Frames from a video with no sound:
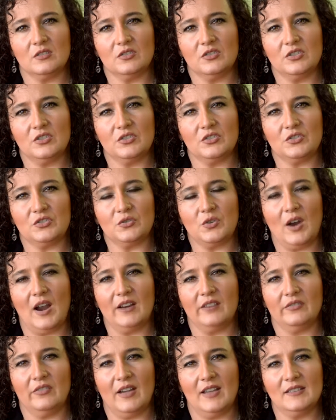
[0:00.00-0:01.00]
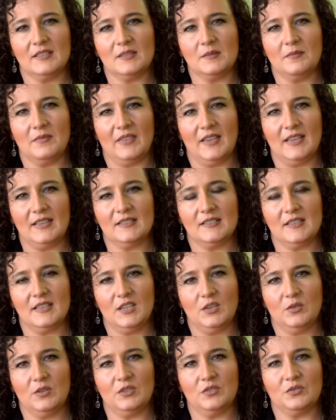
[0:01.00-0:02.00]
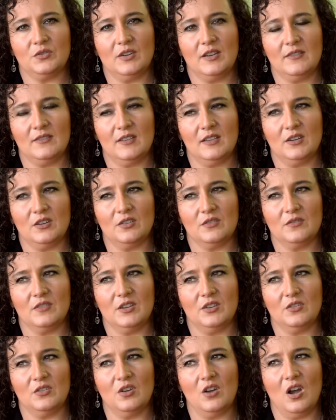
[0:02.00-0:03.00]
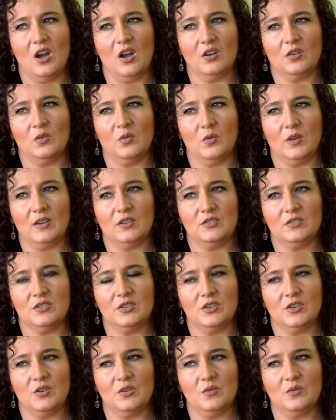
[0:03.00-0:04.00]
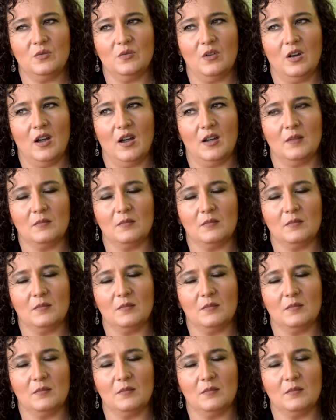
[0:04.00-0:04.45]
just try to find some things that you can drink that are not going to